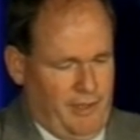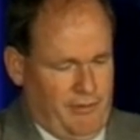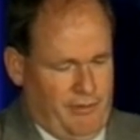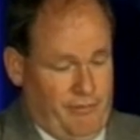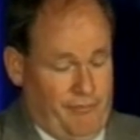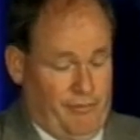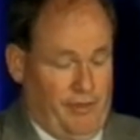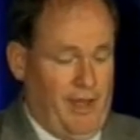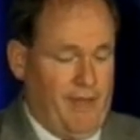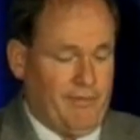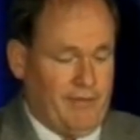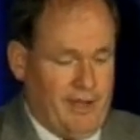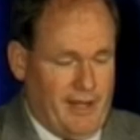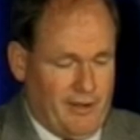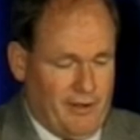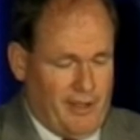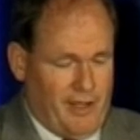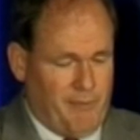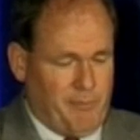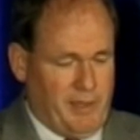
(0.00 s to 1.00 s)
were involved in that
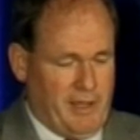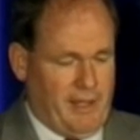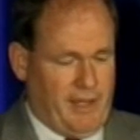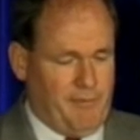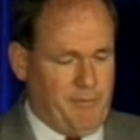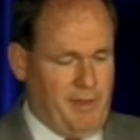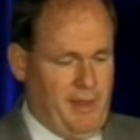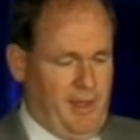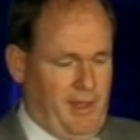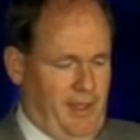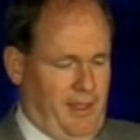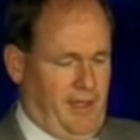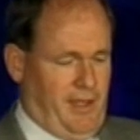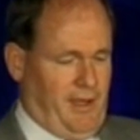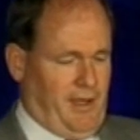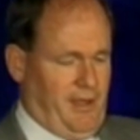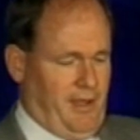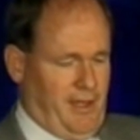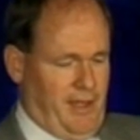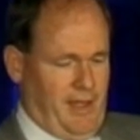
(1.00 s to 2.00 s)
or not, but um,
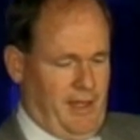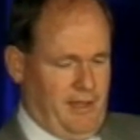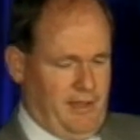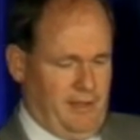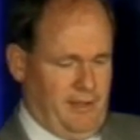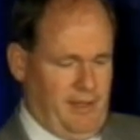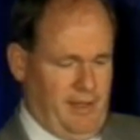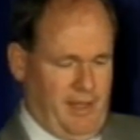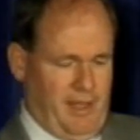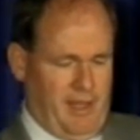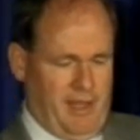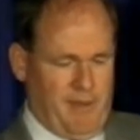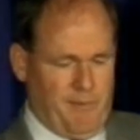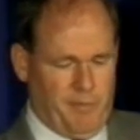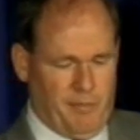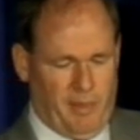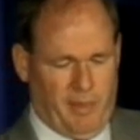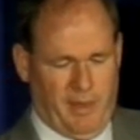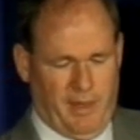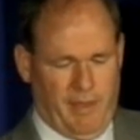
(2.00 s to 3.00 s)
uh,
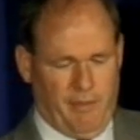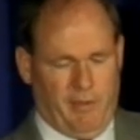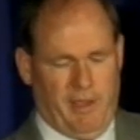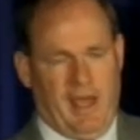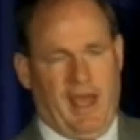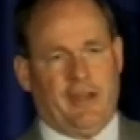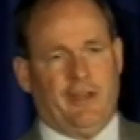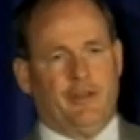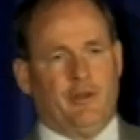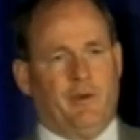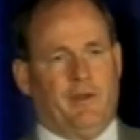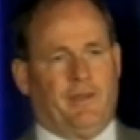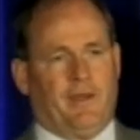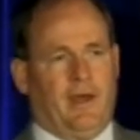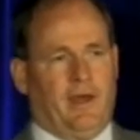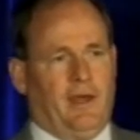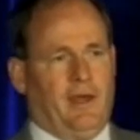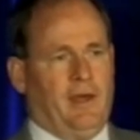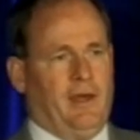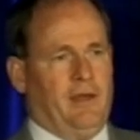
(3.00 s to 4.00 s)
um, it had to do with an
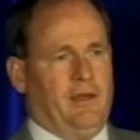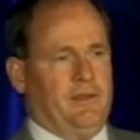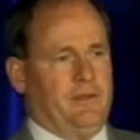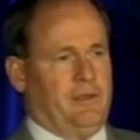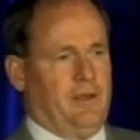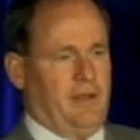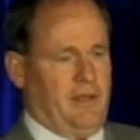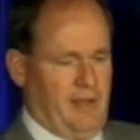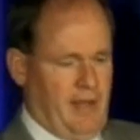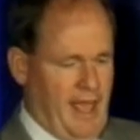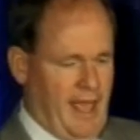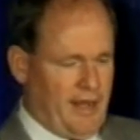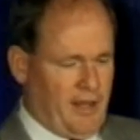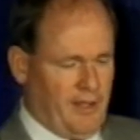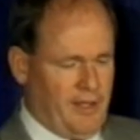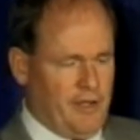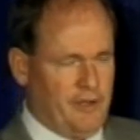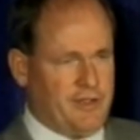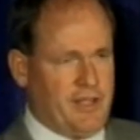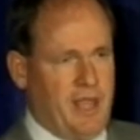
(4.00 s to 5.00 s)
uh, uh,
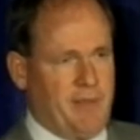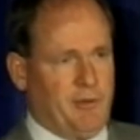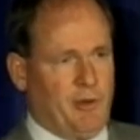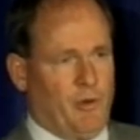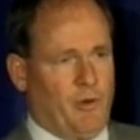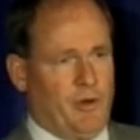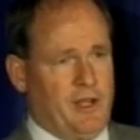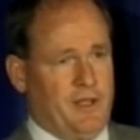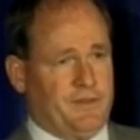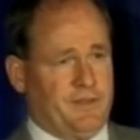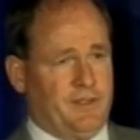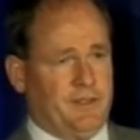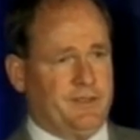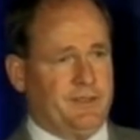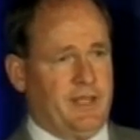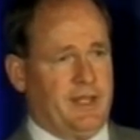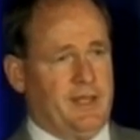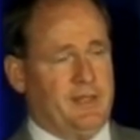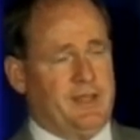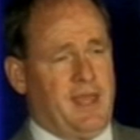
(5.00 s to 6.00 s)
adult entertainment ordinance of the
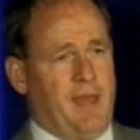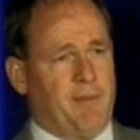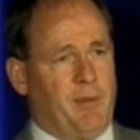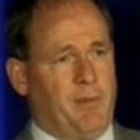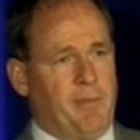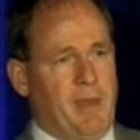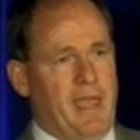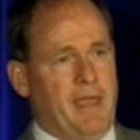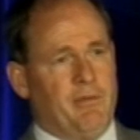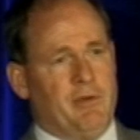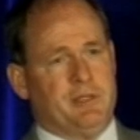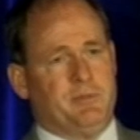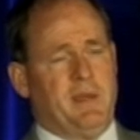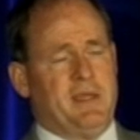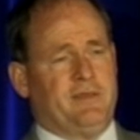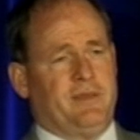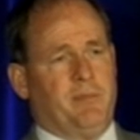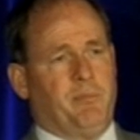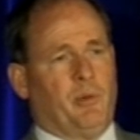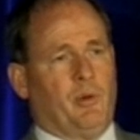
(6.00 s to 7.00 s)
city of Tampa Bay, which
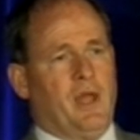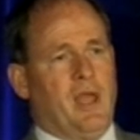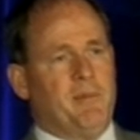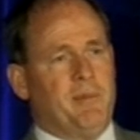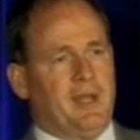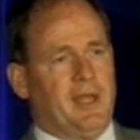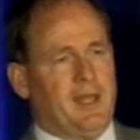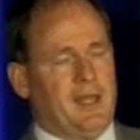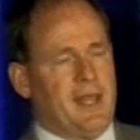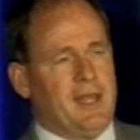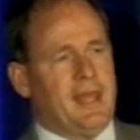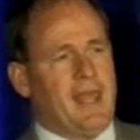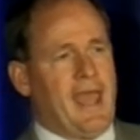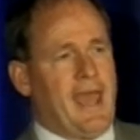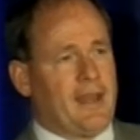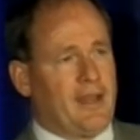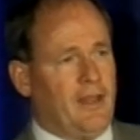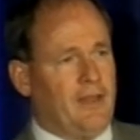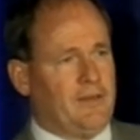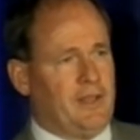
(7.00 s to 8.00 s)
basically prohibited any
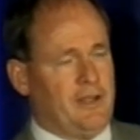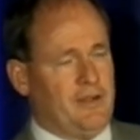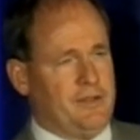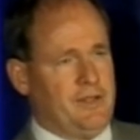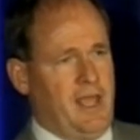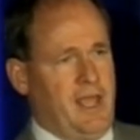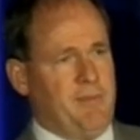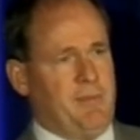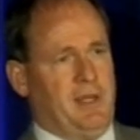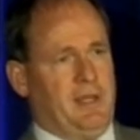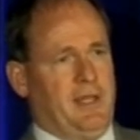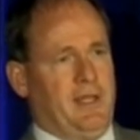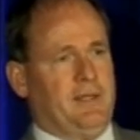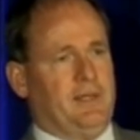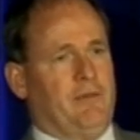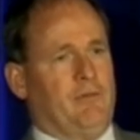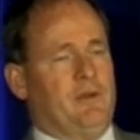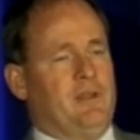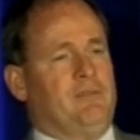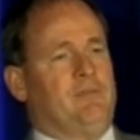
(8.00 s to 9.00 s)
adult entertainment in
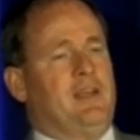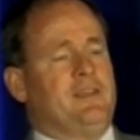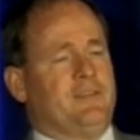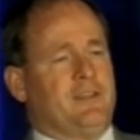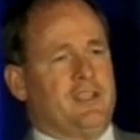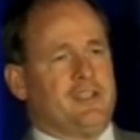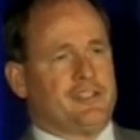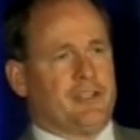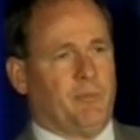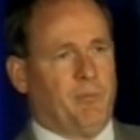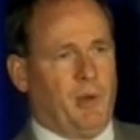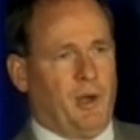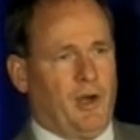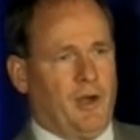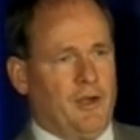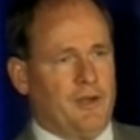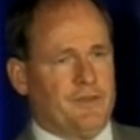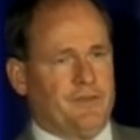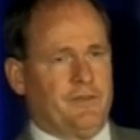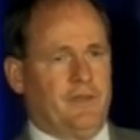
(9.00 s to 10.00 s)
the re residential
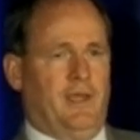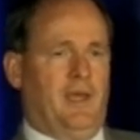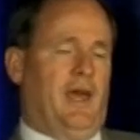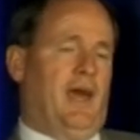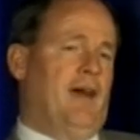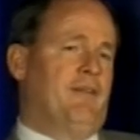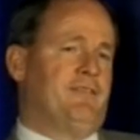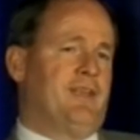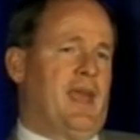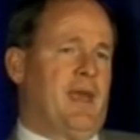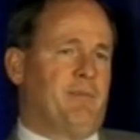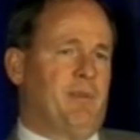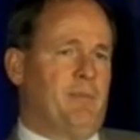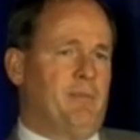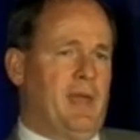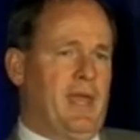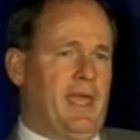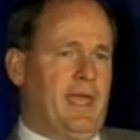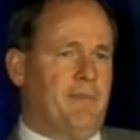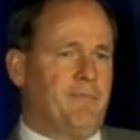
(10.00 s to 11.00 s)
parts of Tampa
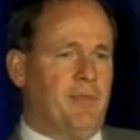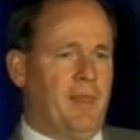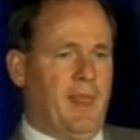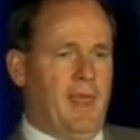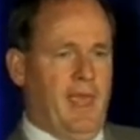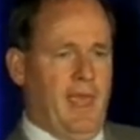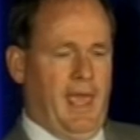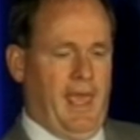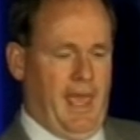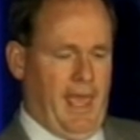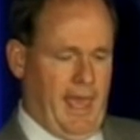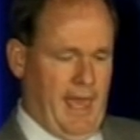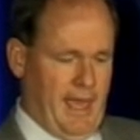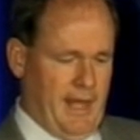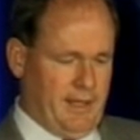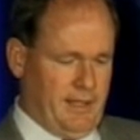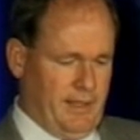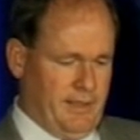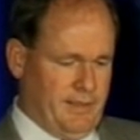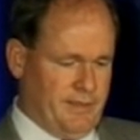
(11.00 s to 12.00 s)
Bay.
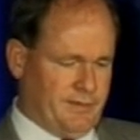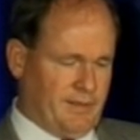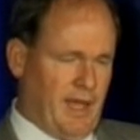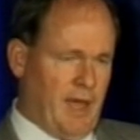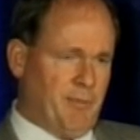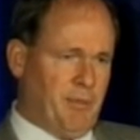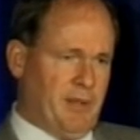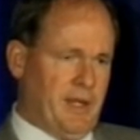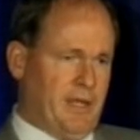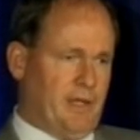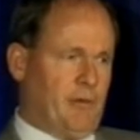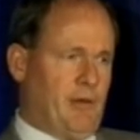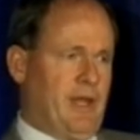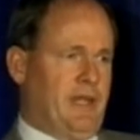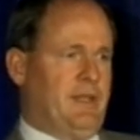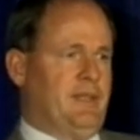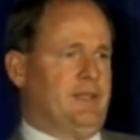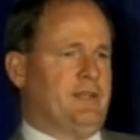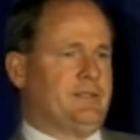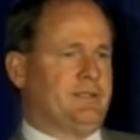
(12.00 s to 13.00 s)
And this company
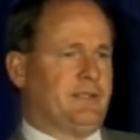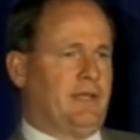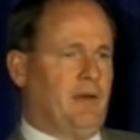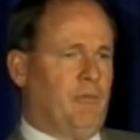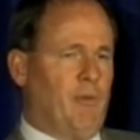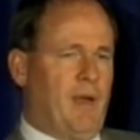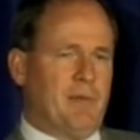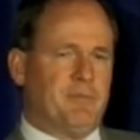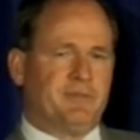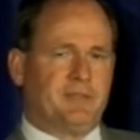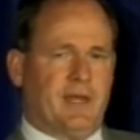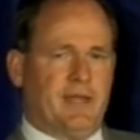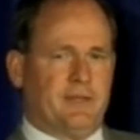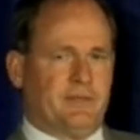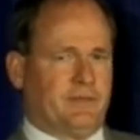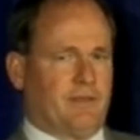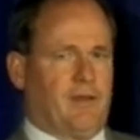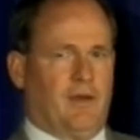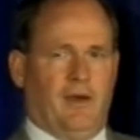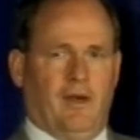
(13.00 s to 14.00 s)
created this uh,
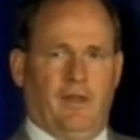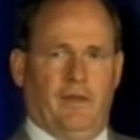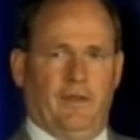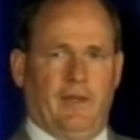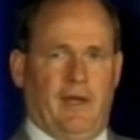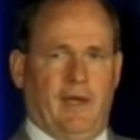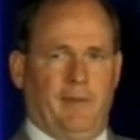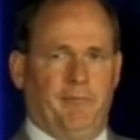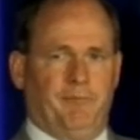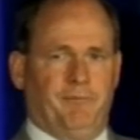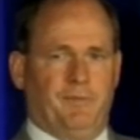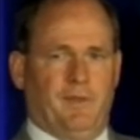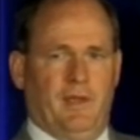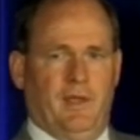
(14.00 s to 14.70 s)
website called um,